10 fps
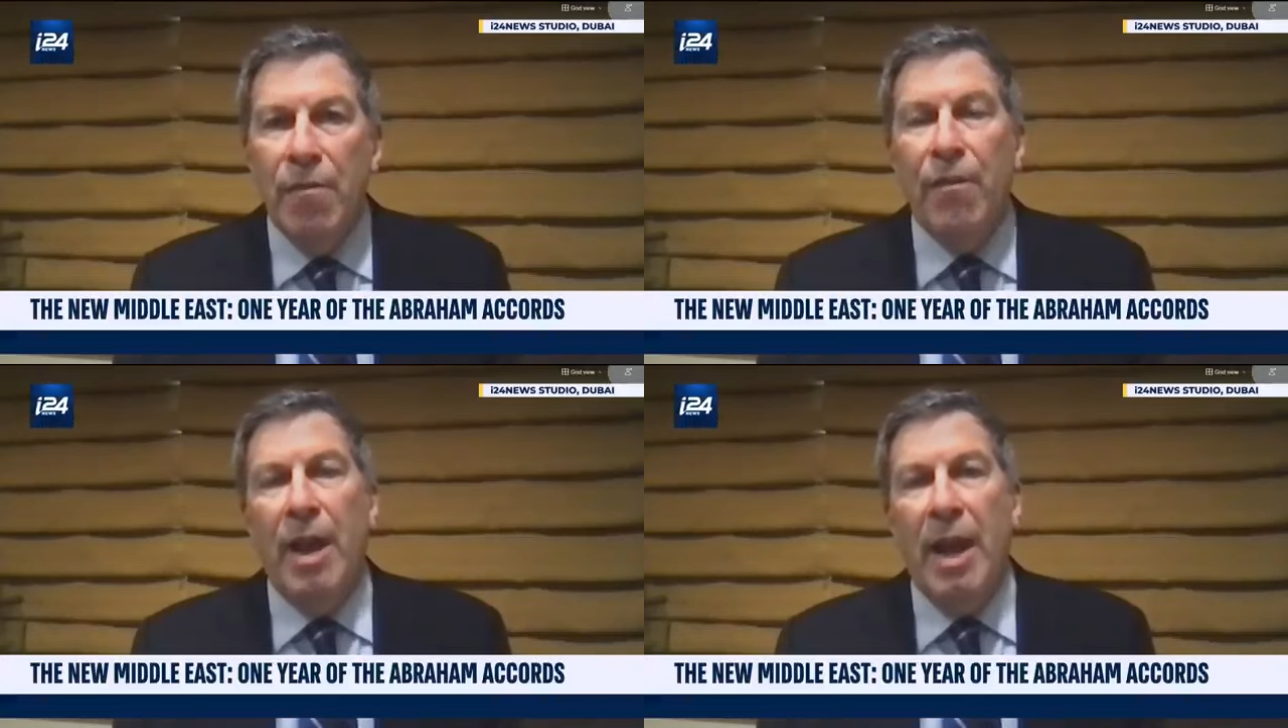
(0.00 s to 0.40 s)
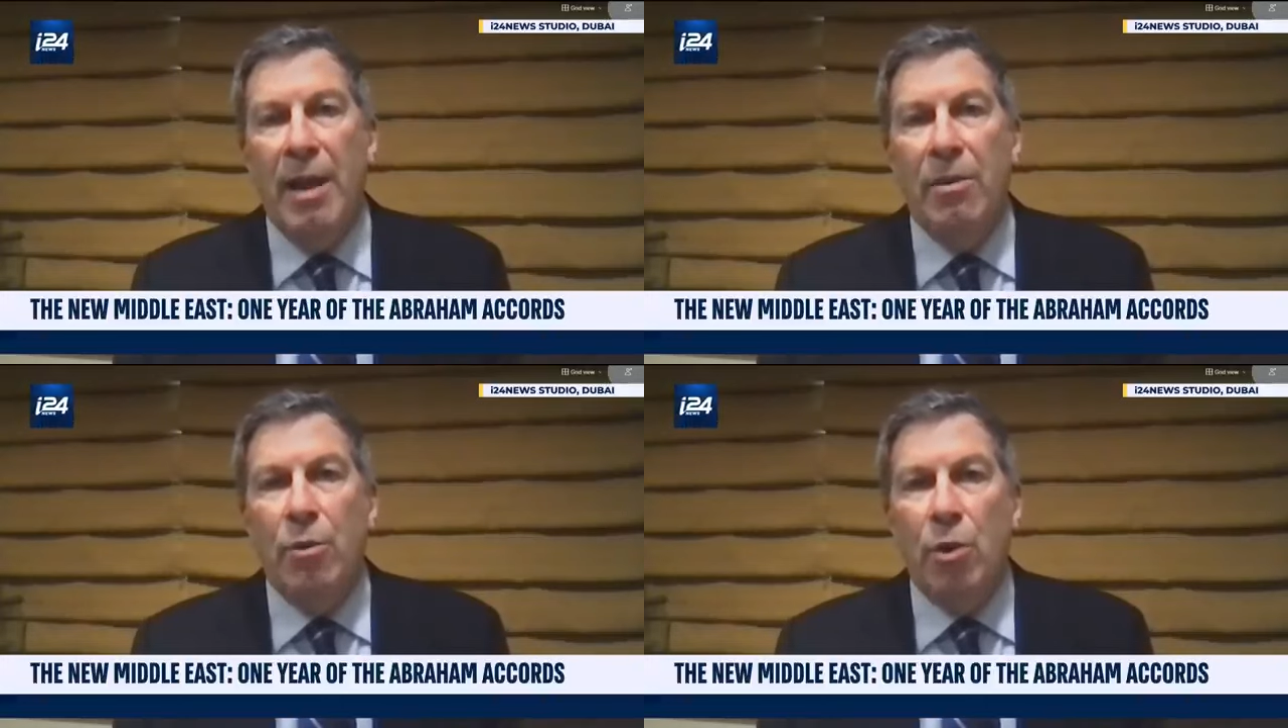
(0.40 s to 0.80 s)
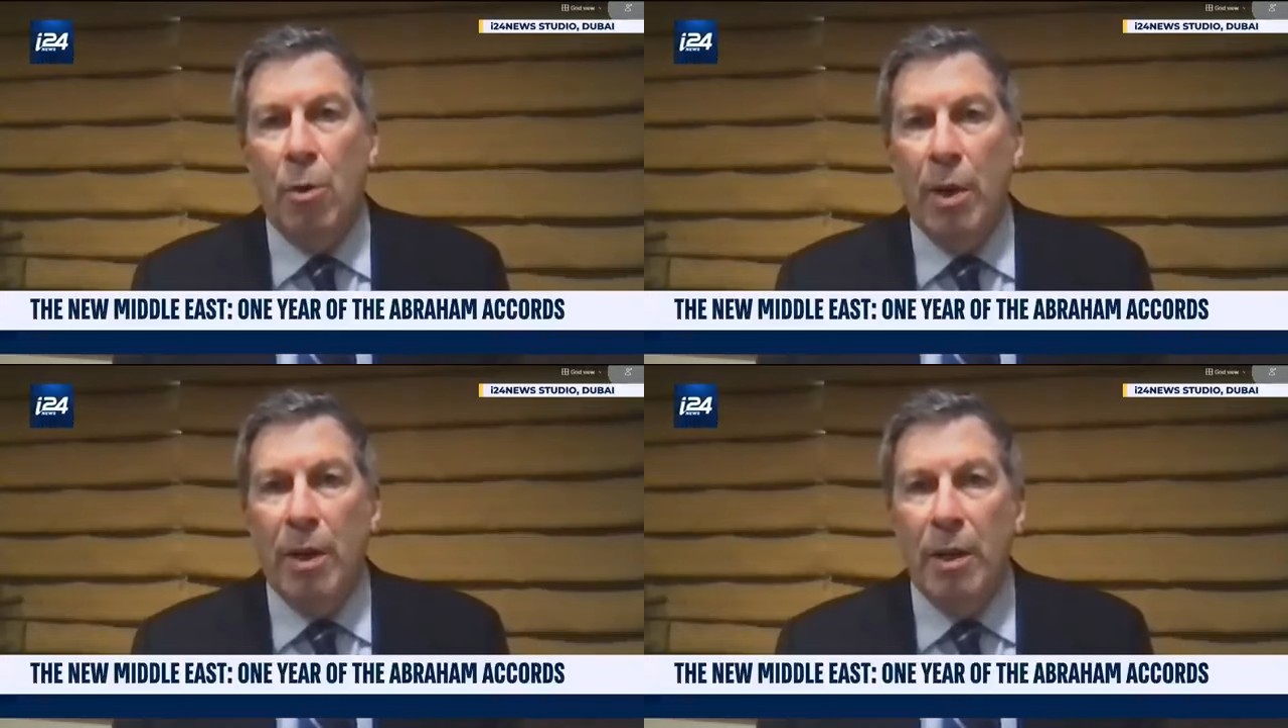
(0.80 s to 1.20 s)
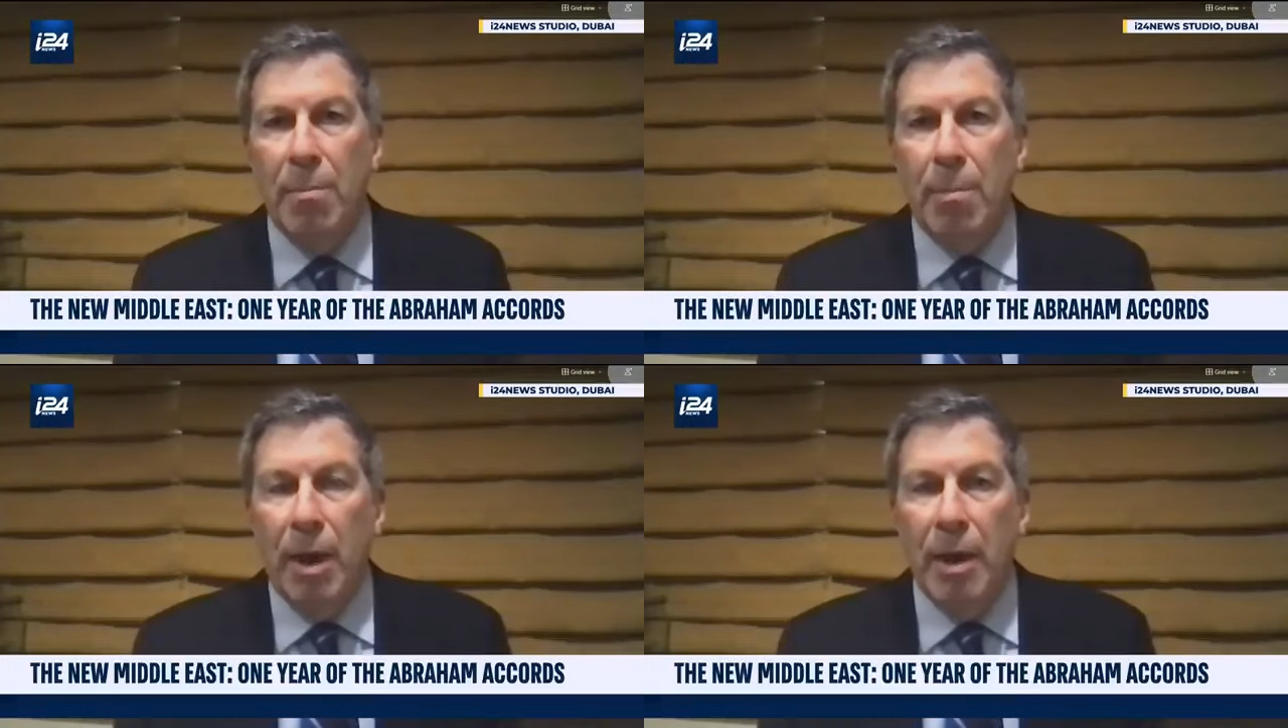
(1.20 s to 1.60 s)
if handled
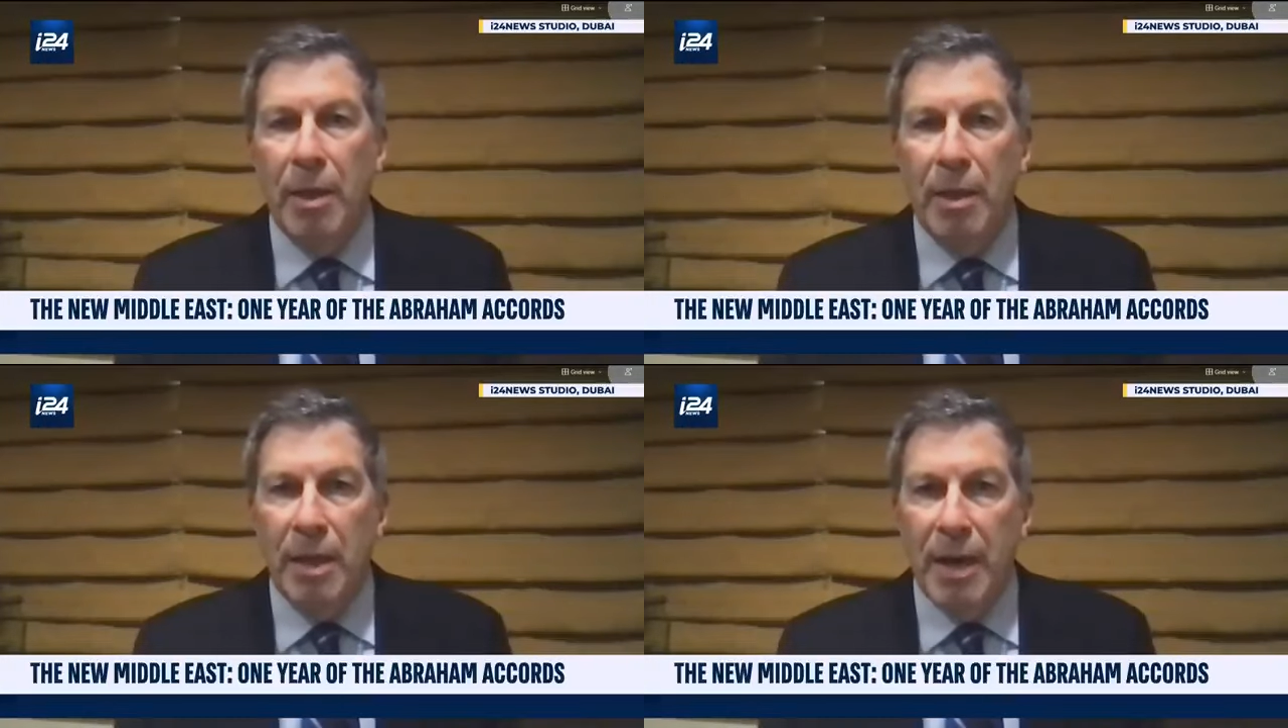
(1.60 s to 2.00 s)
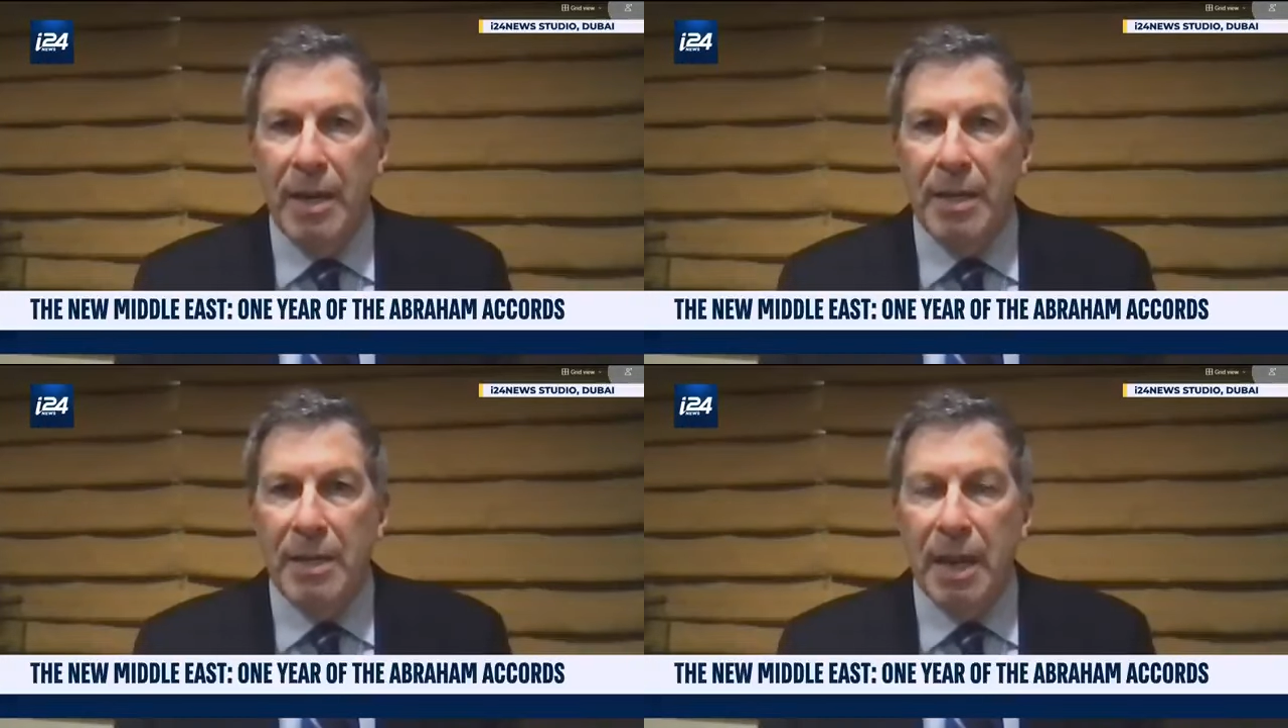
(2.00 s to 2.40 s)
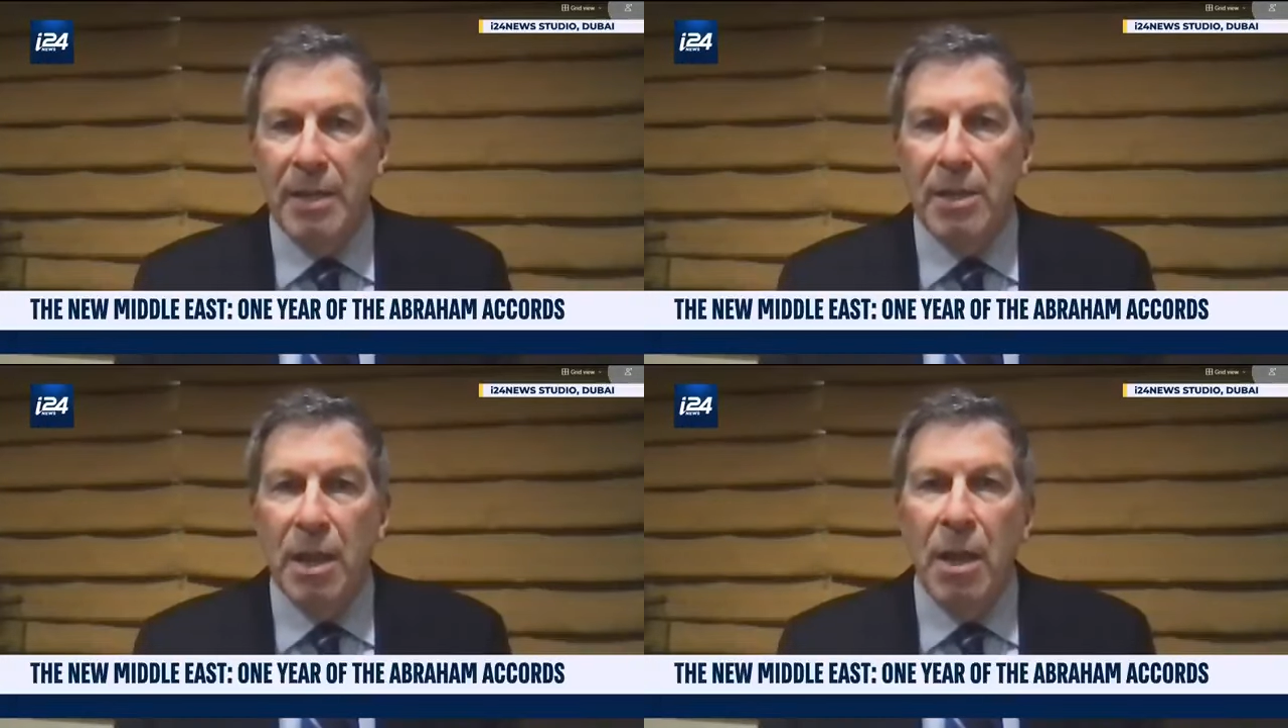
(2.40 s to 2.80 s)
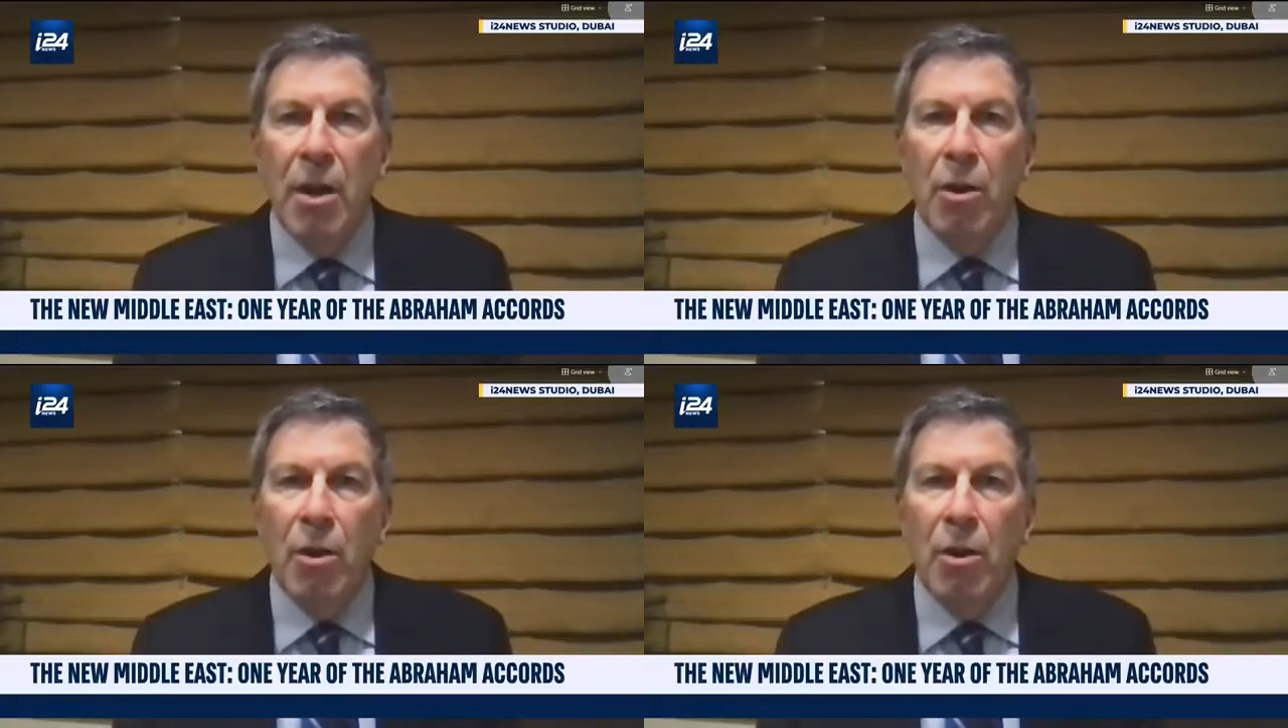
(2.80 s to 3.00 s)
correctly by the United States,